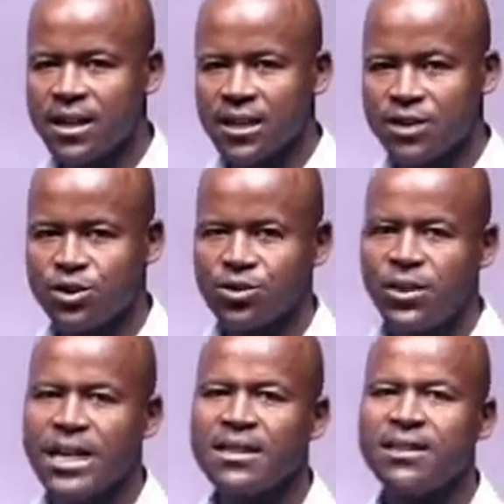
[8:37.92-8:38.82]

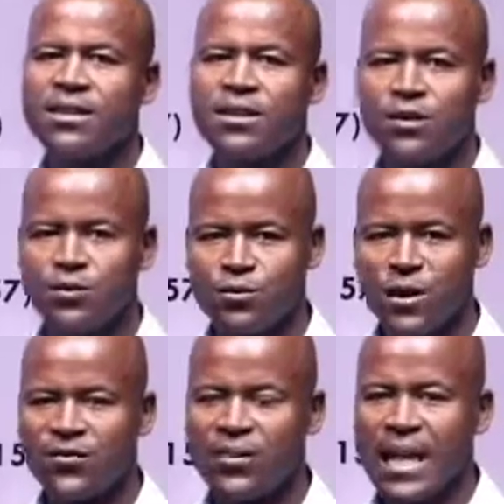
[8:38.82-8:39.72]
straight,
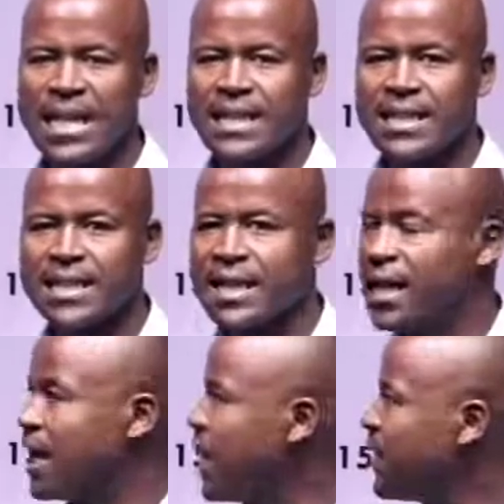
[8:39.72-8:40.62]
reflex,
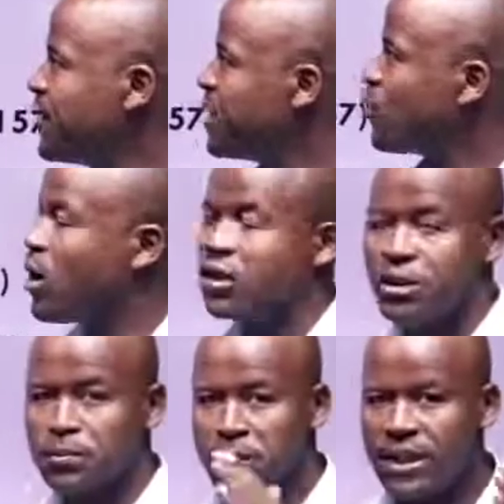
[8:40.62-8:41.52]
and then one
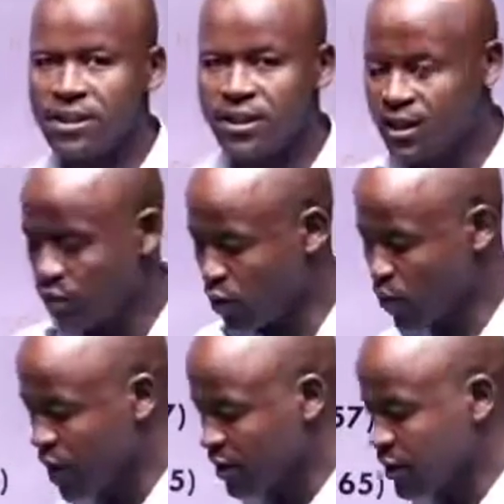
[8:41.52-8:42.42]
complete turn or
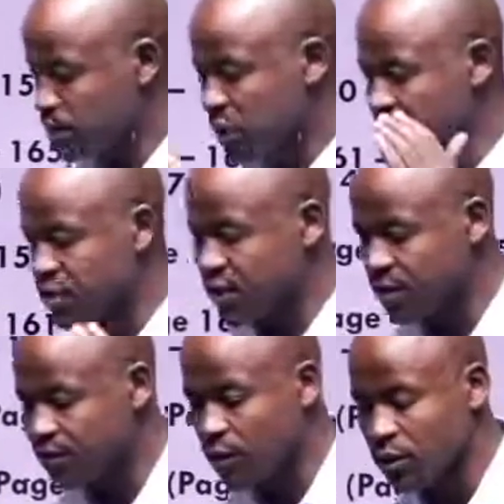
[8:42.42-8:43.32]
one complete
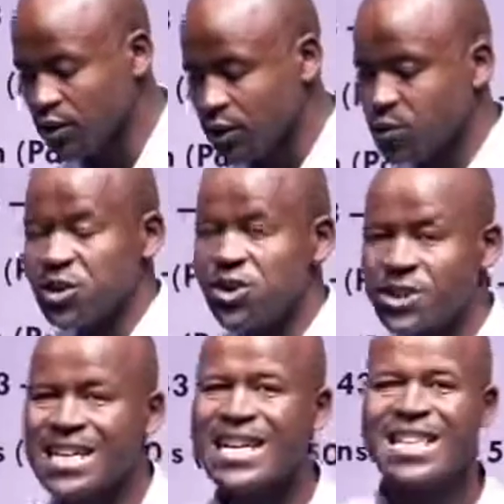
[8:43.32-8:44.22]
revolution, which
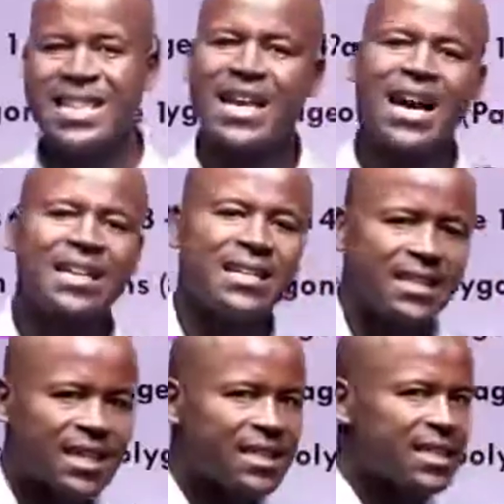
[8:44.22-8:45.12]
is
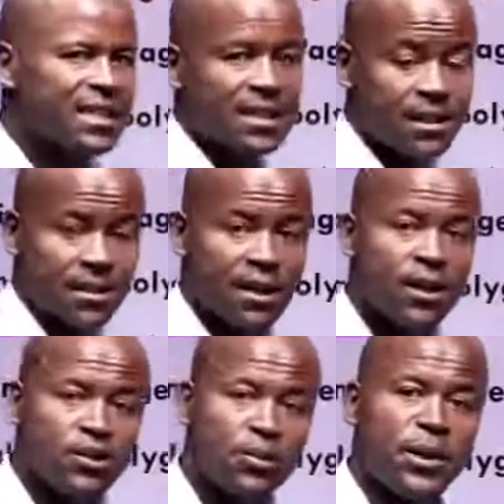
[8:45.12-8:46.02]
360 degrees.
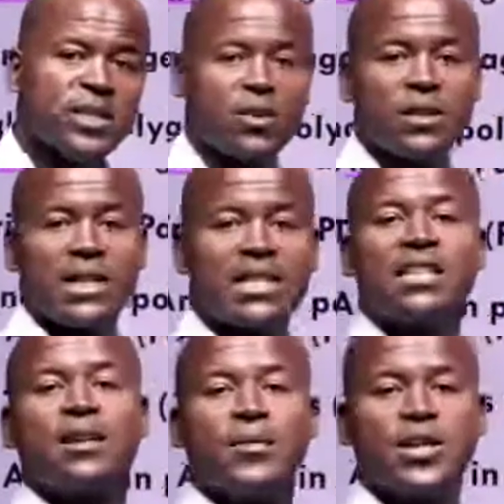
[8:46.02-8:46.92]
So based on the
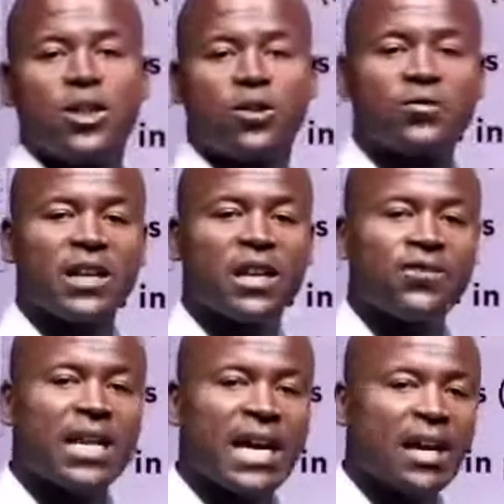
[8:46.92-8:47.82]
degree measure of the
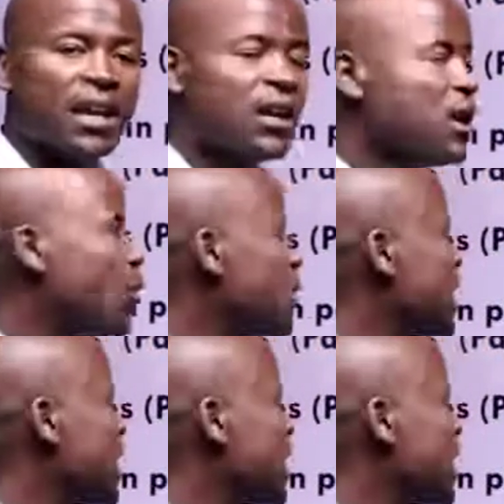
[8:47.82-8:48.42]
given angle, we